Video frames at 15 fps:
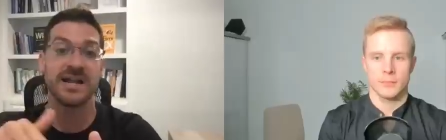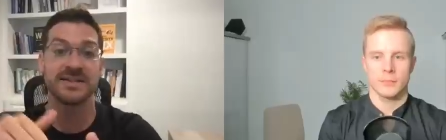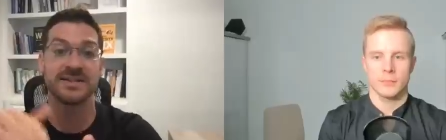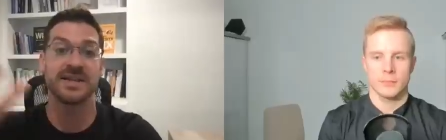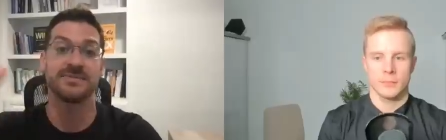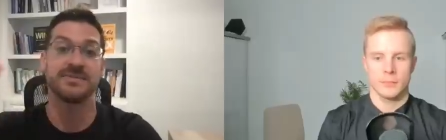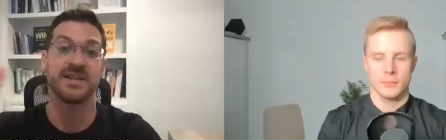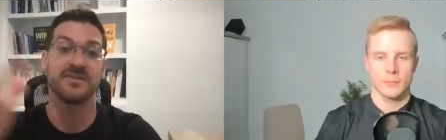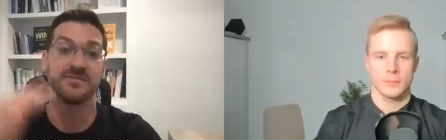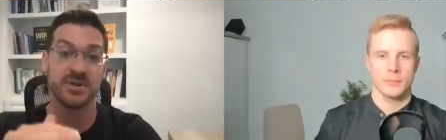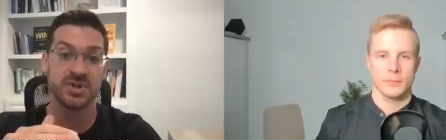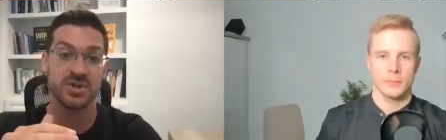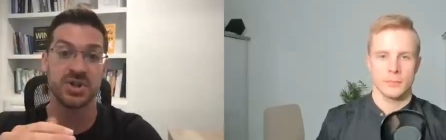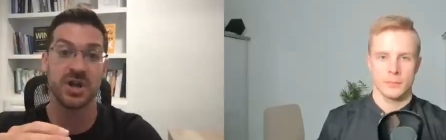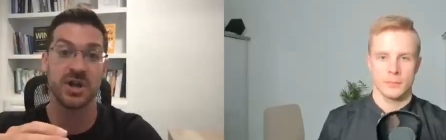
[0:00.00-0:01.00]
Speaker 1: enzymes that have been
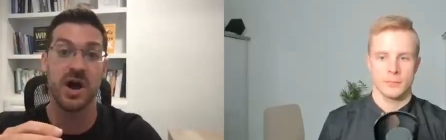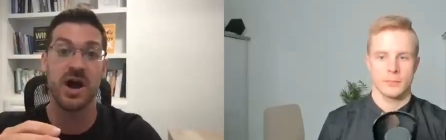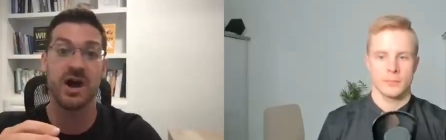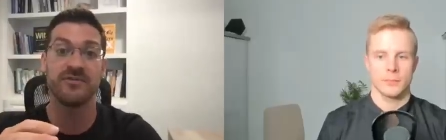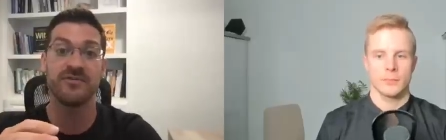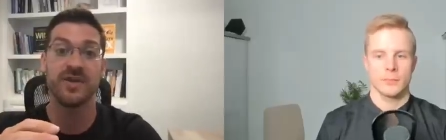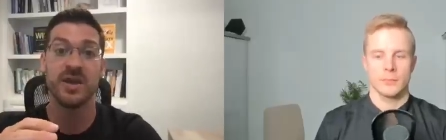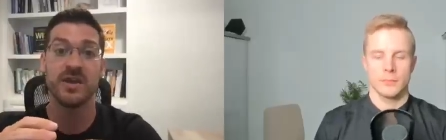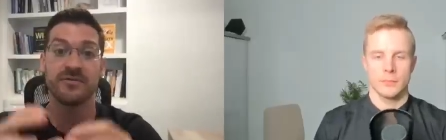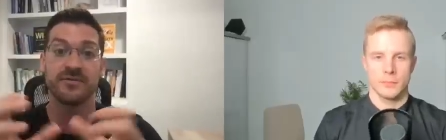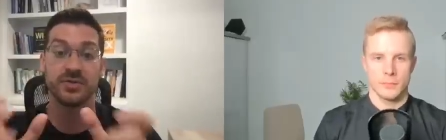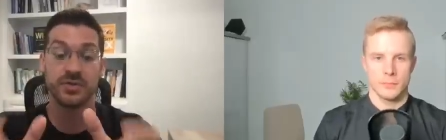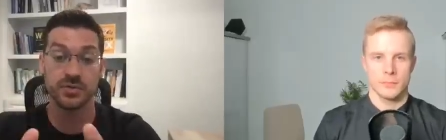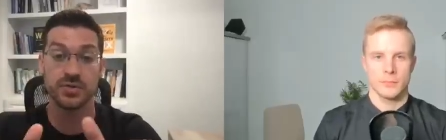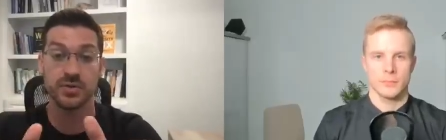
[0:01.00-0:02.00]
shut off
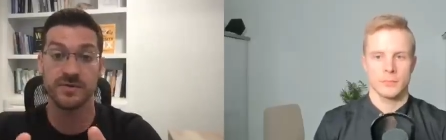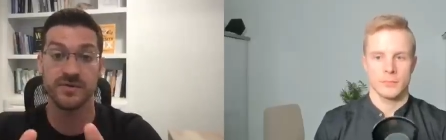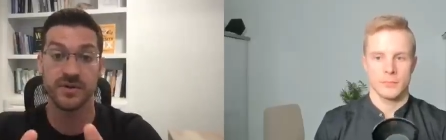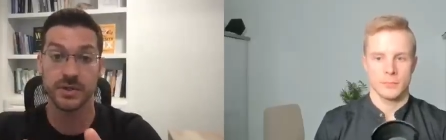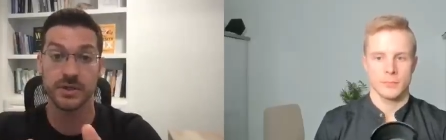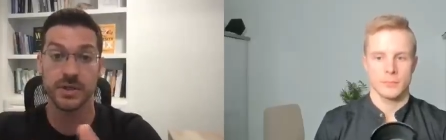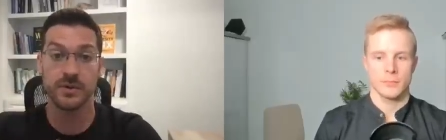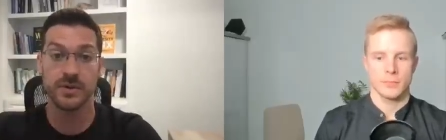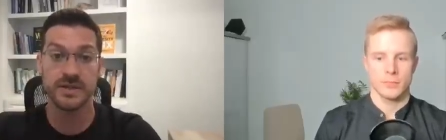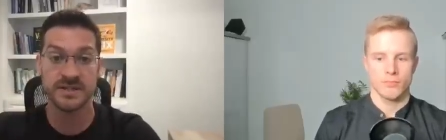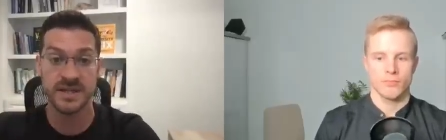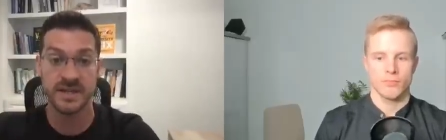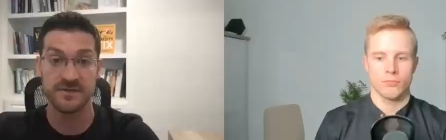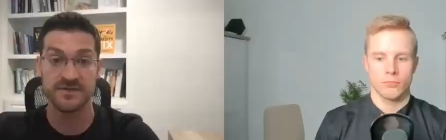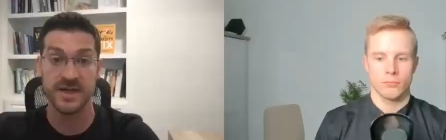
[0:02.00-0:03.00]
due to a very low
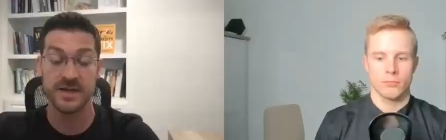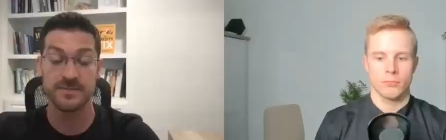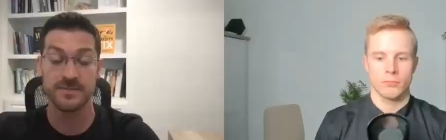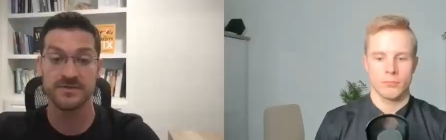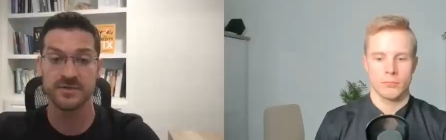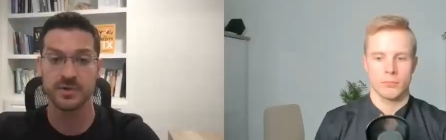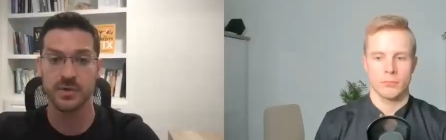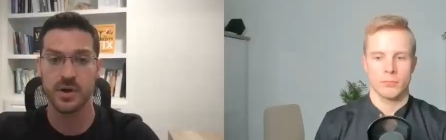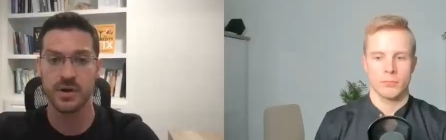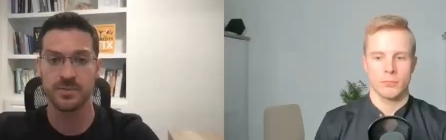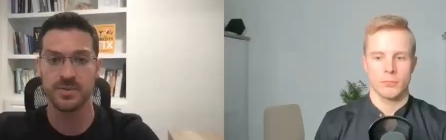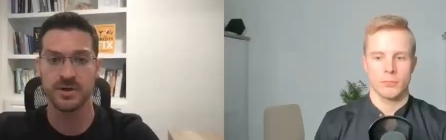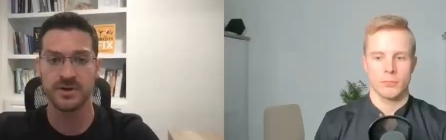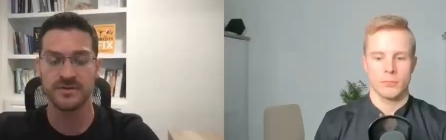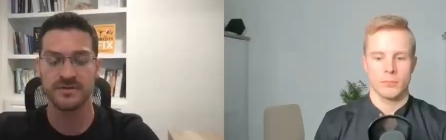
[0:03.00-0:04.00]
intake of thiamine for a long
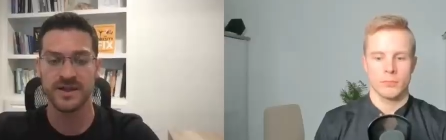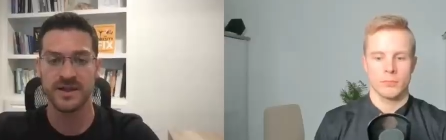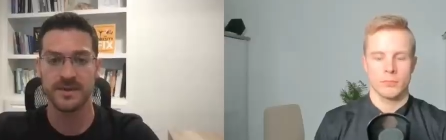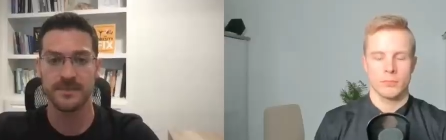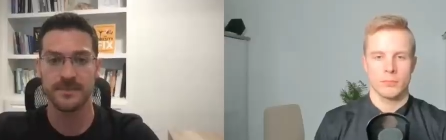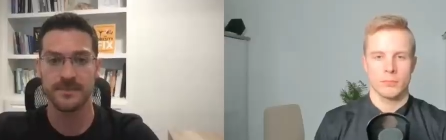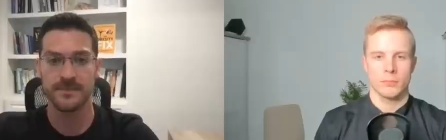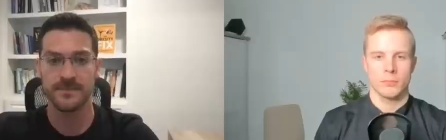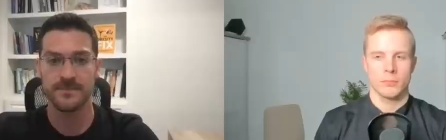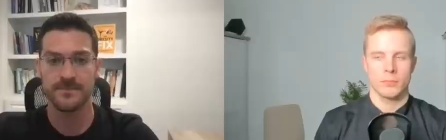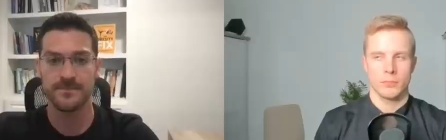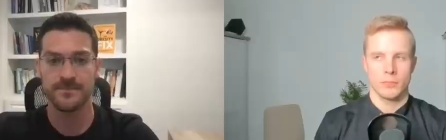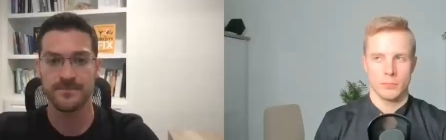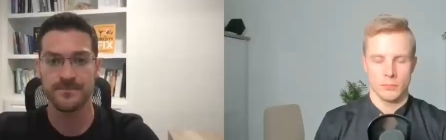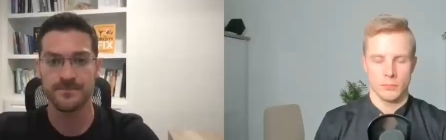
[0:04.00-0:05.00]
period
Speaker 2: of time.
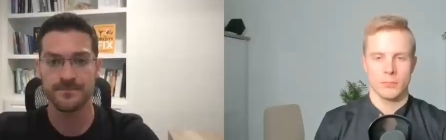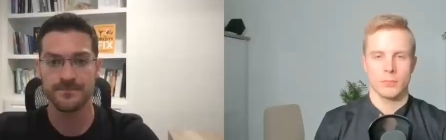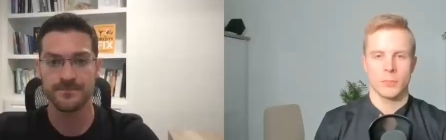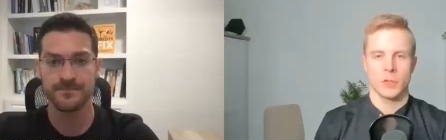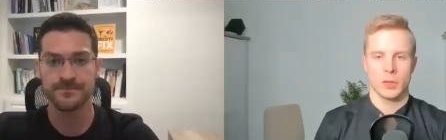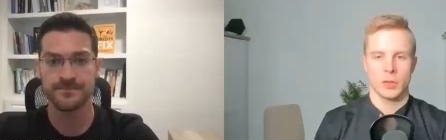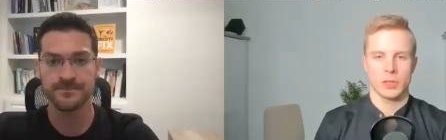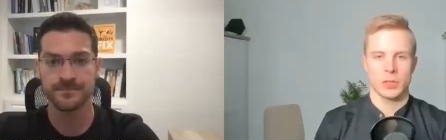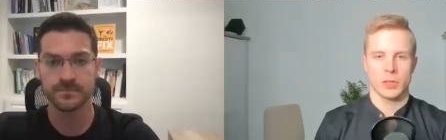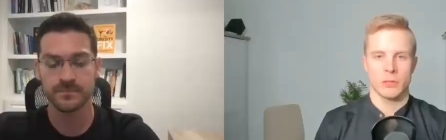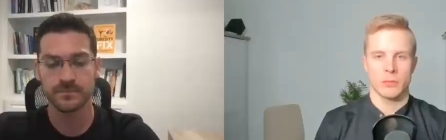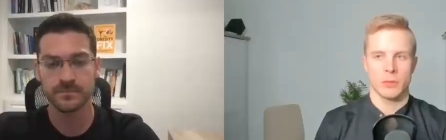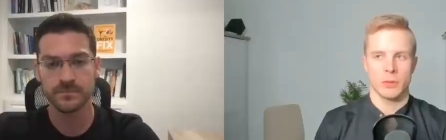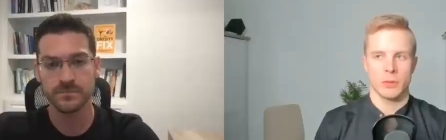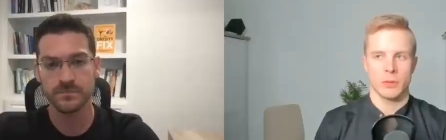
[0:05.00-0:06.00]
Mm,
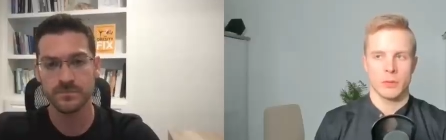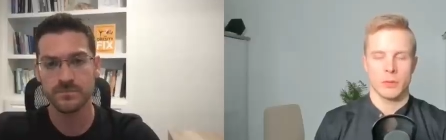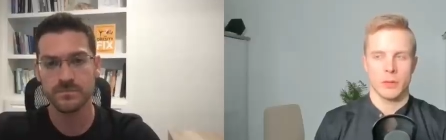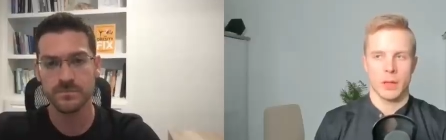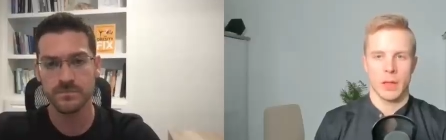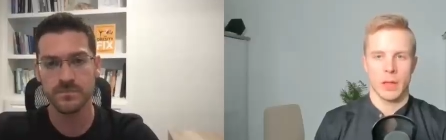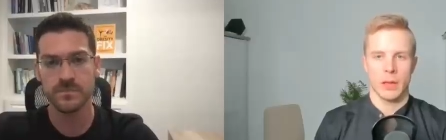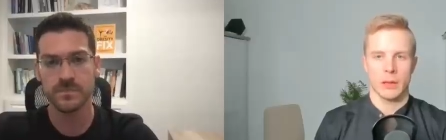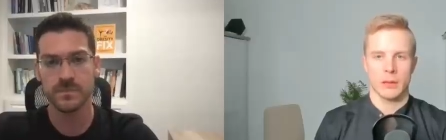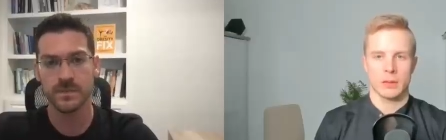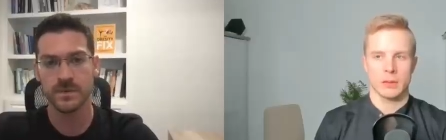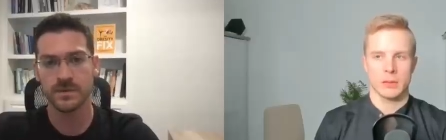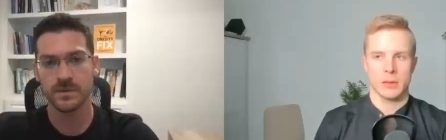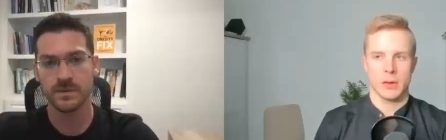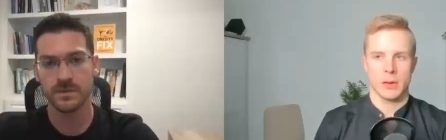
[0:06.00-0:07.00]
gotcha.
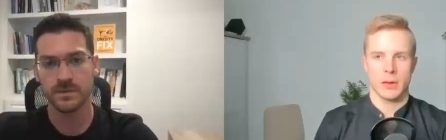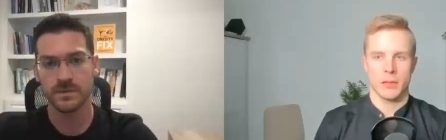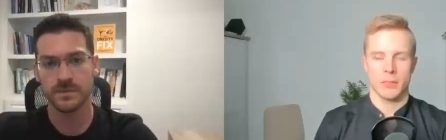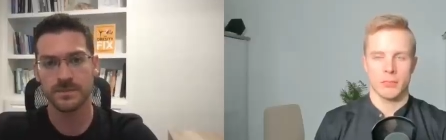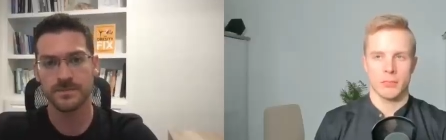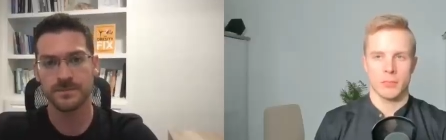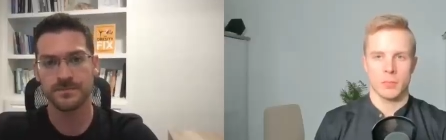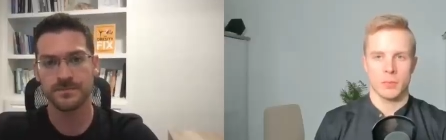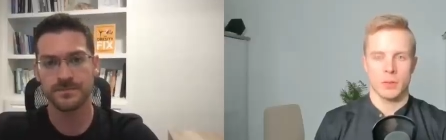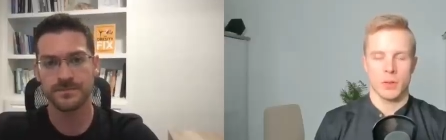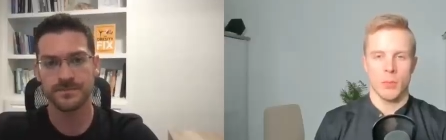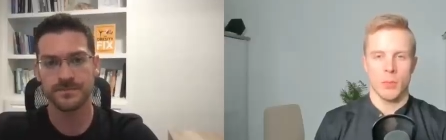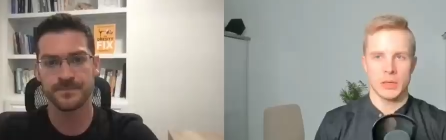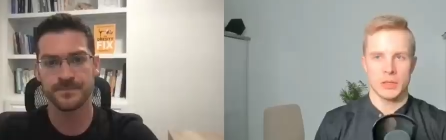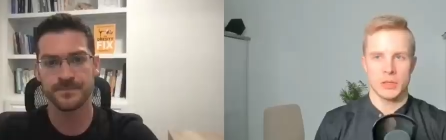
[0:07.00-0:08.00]
And uh,
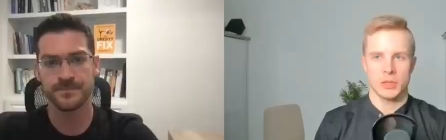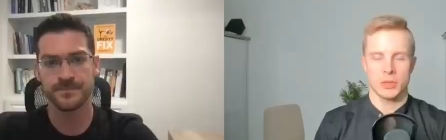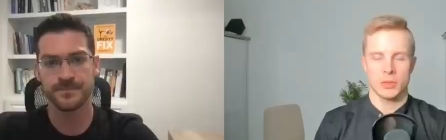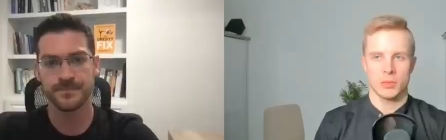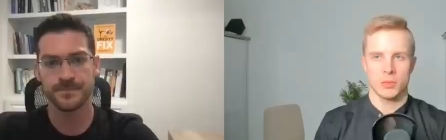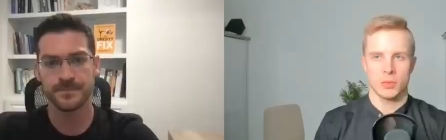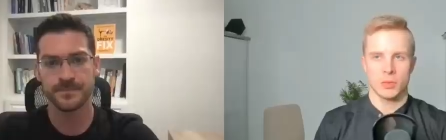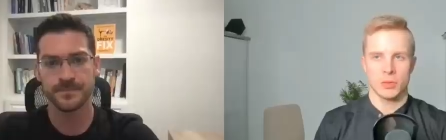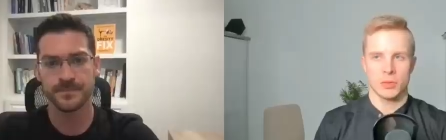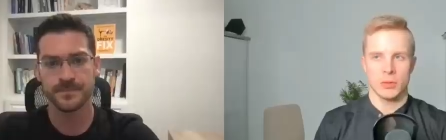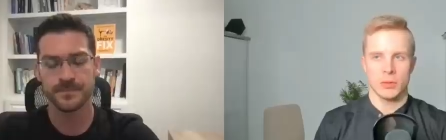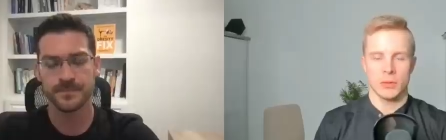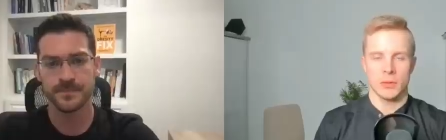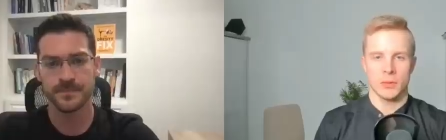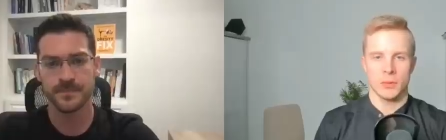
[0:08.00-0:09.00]
how much would
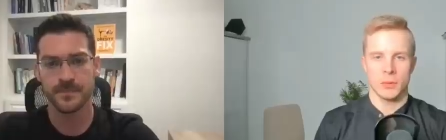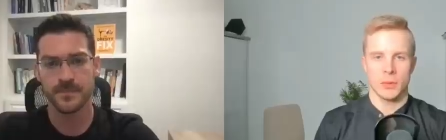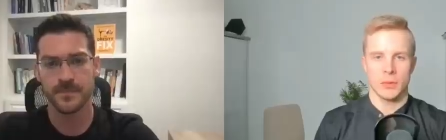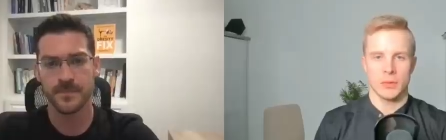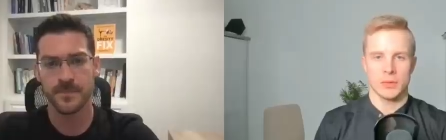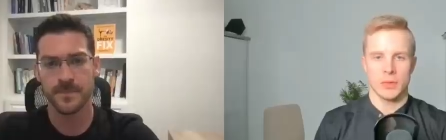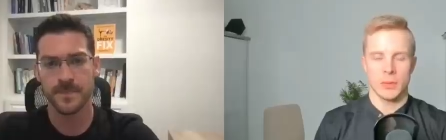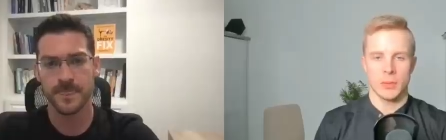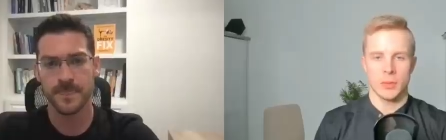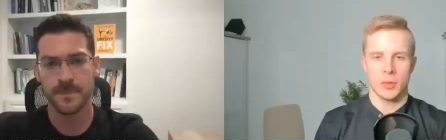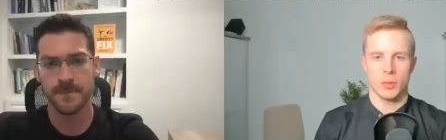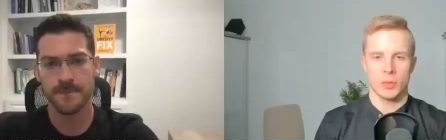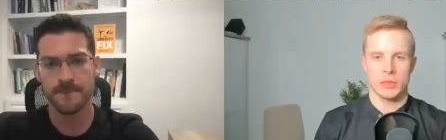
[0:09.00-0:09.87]
if you if some people